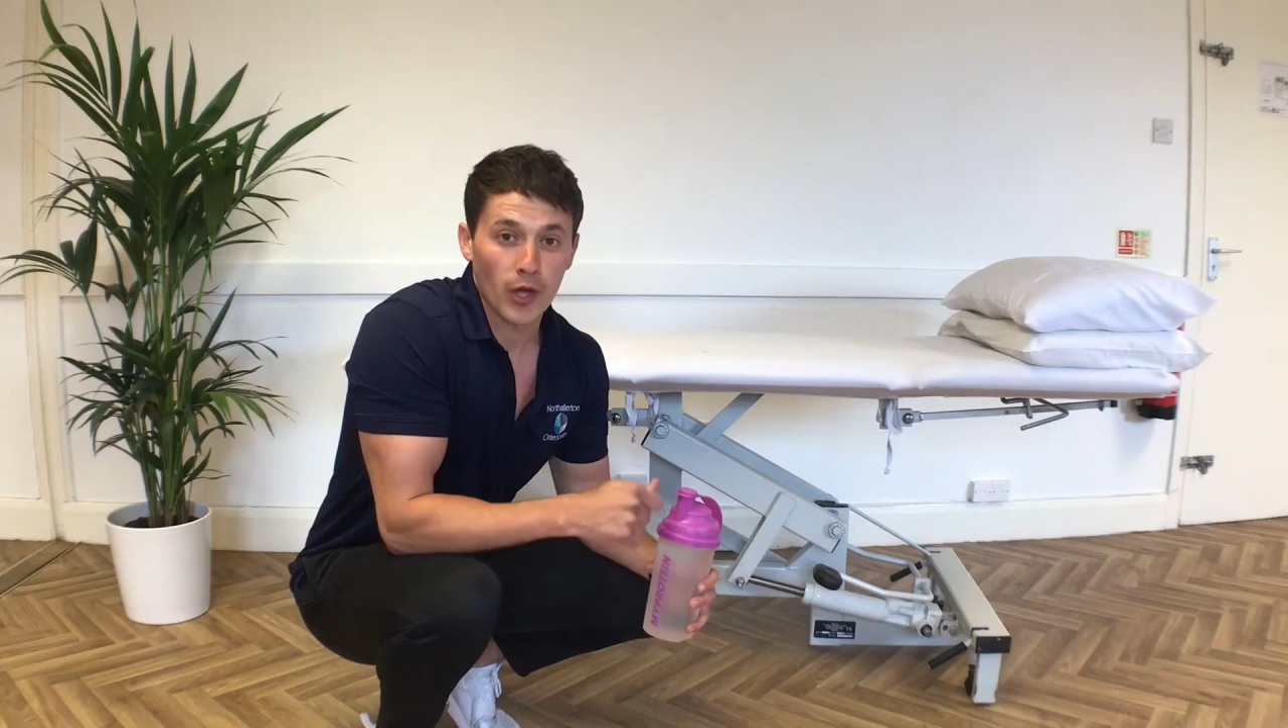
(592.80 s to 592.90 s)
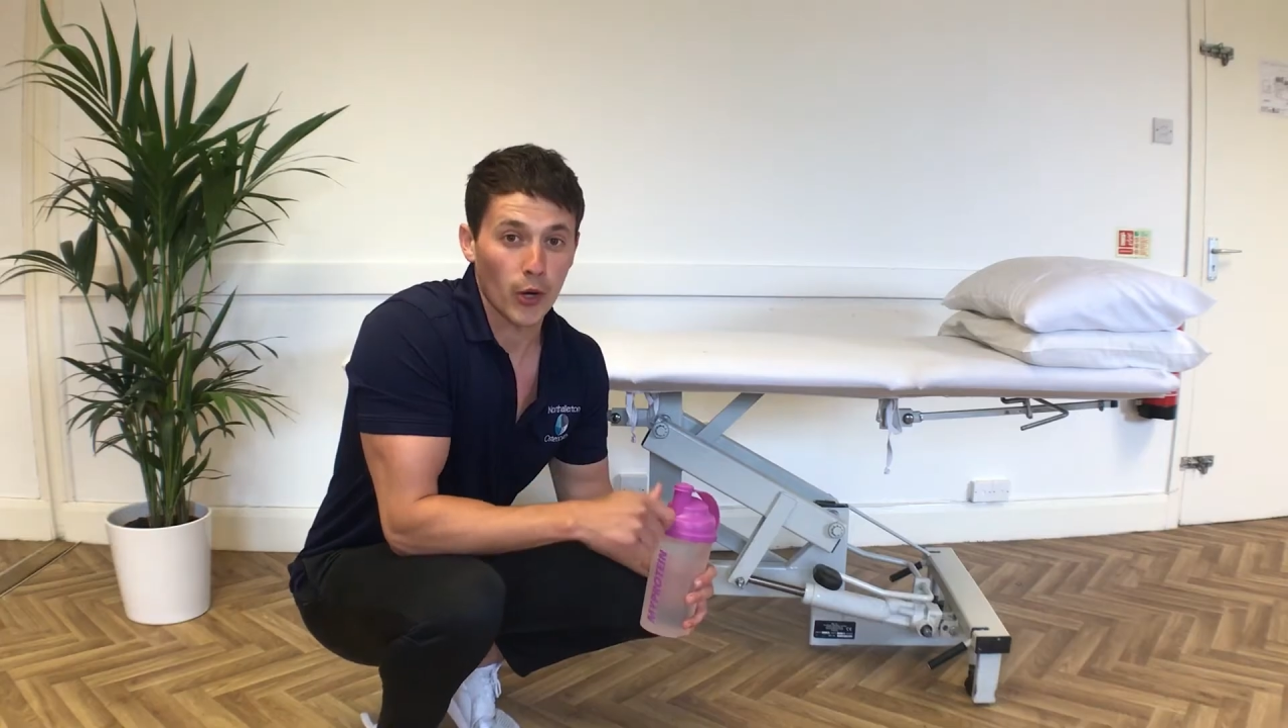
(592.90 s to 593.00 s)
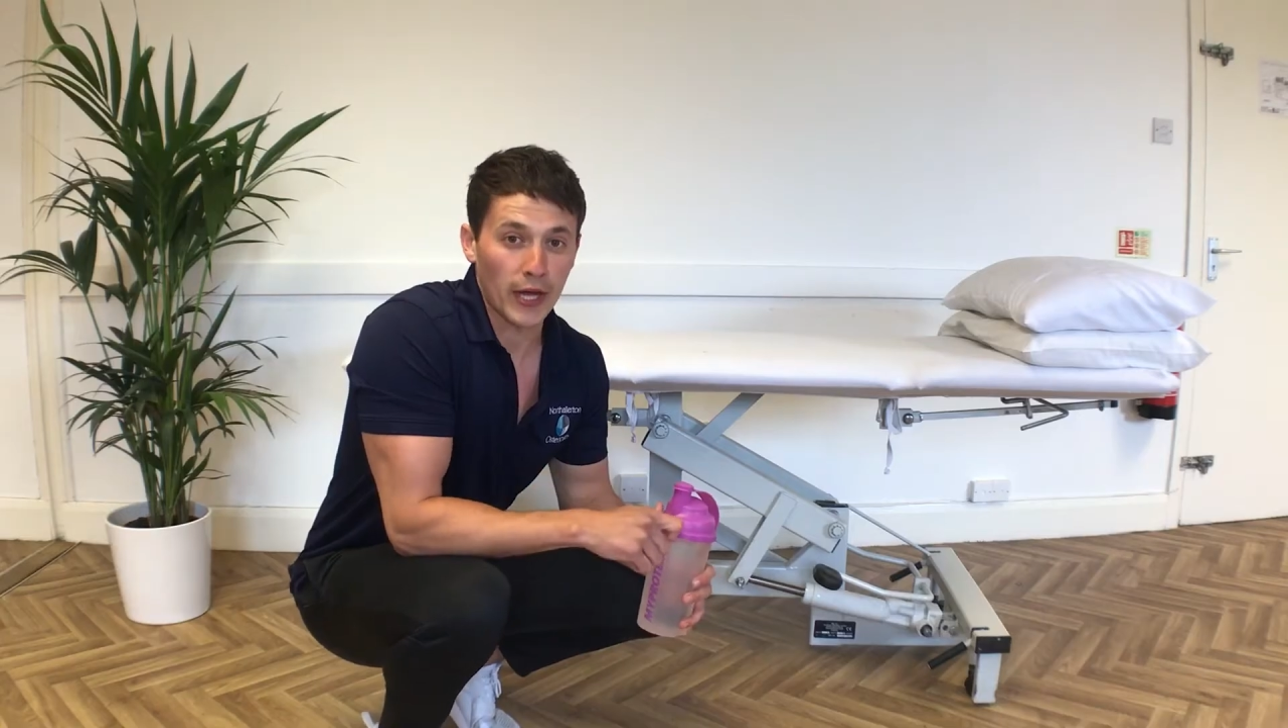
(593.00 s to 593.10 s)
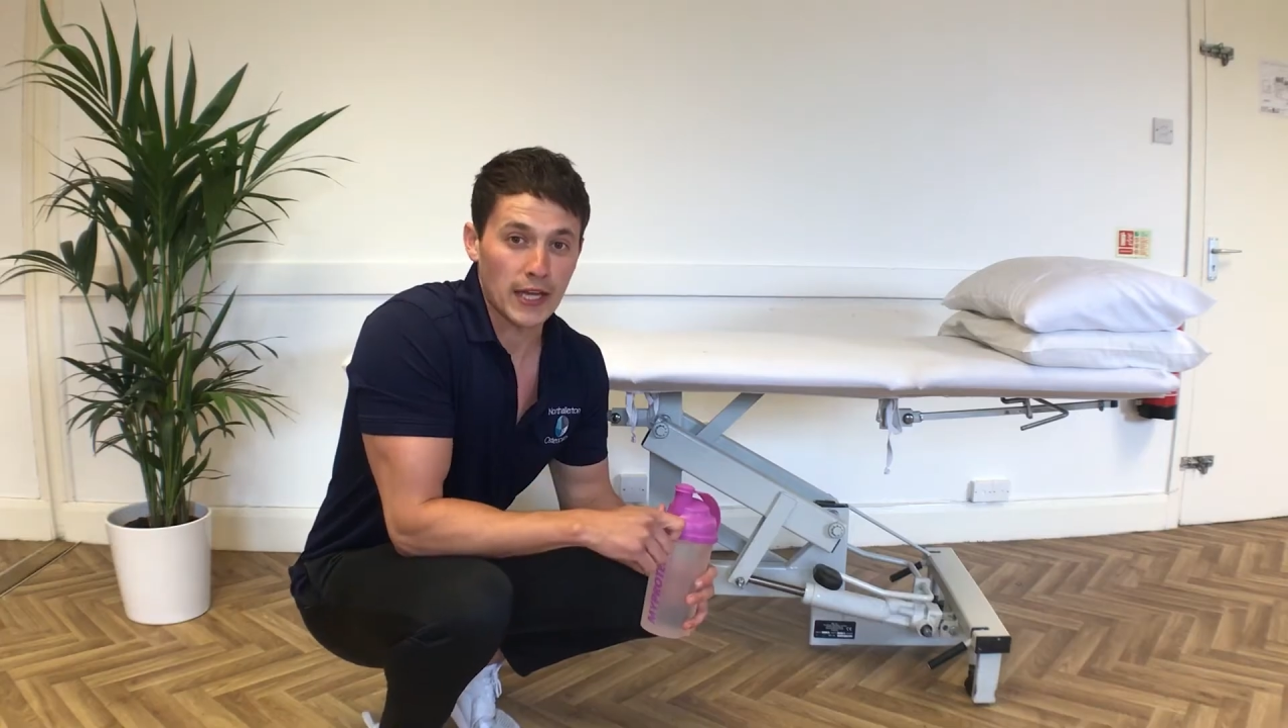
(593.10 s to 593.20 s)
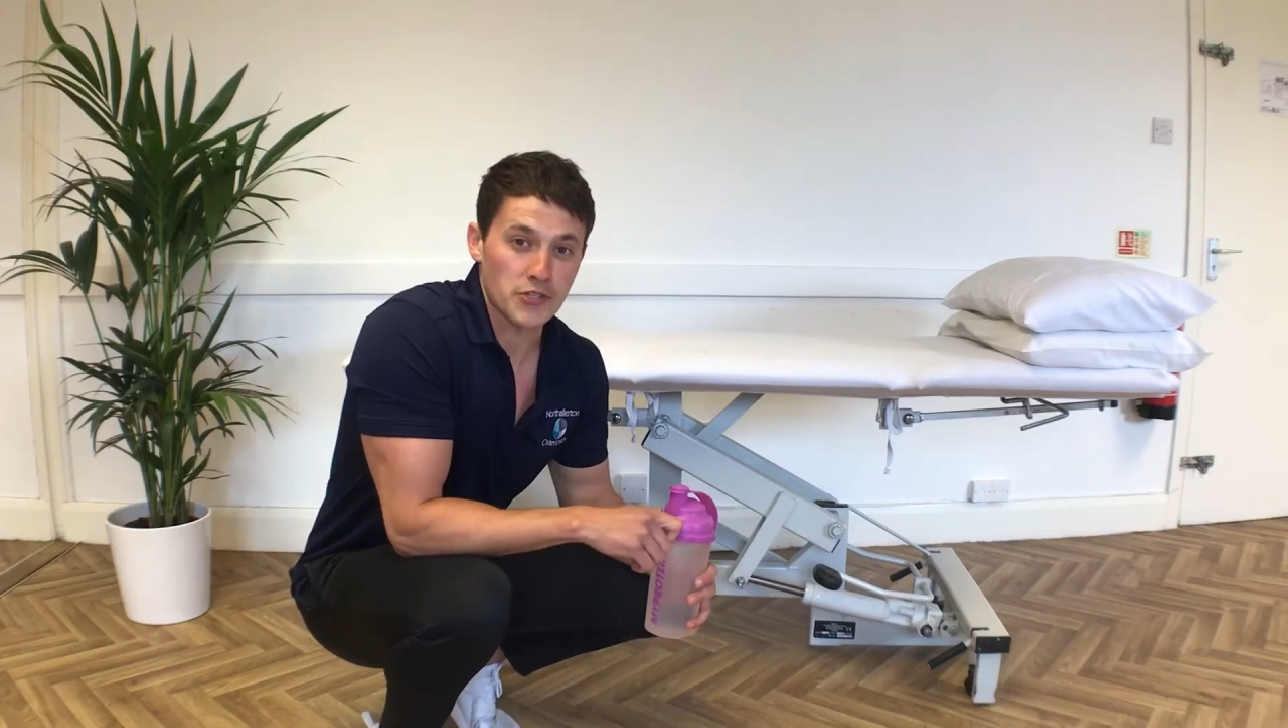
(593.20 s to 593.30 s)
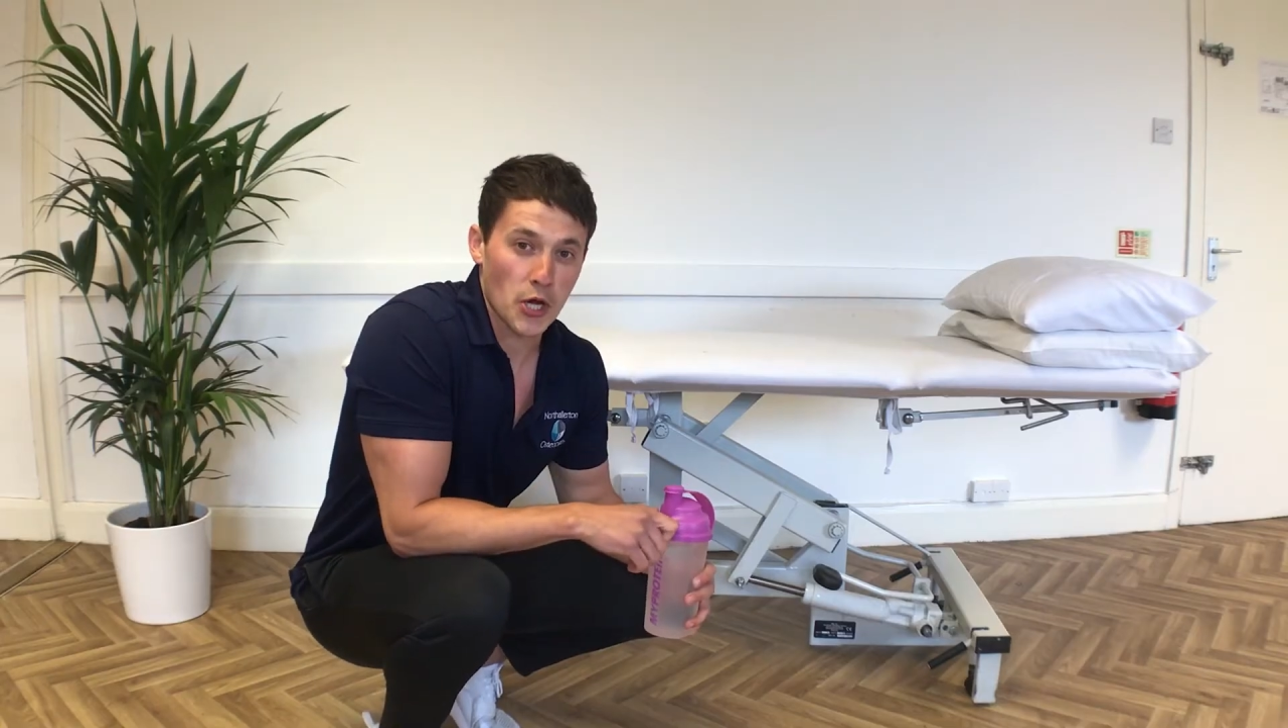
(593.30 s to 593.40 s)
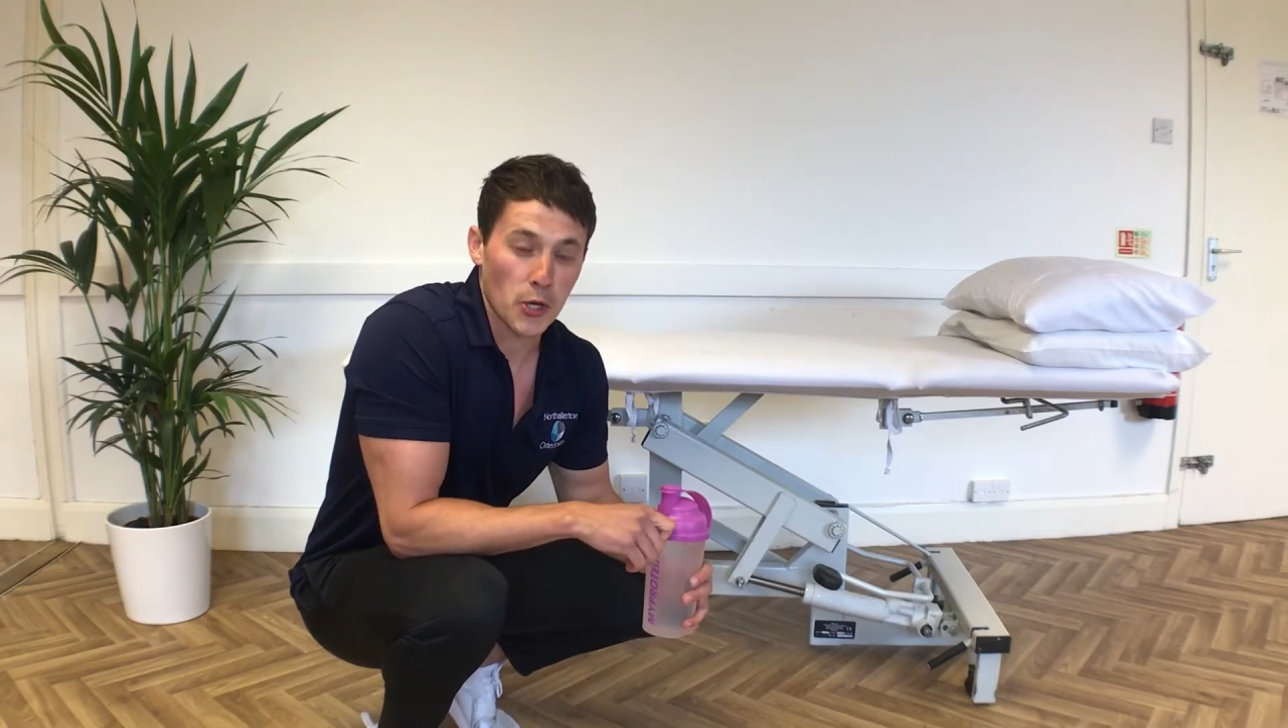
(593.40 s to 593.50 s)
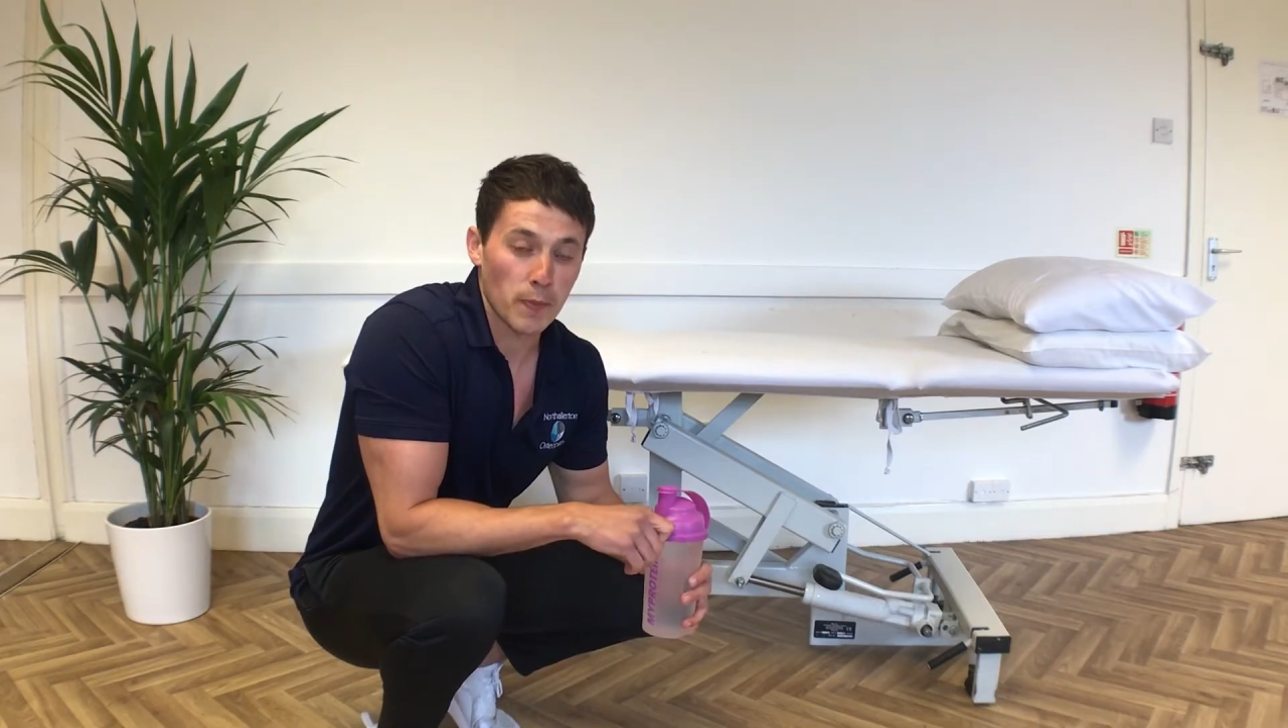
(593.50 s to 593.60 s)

Okay, so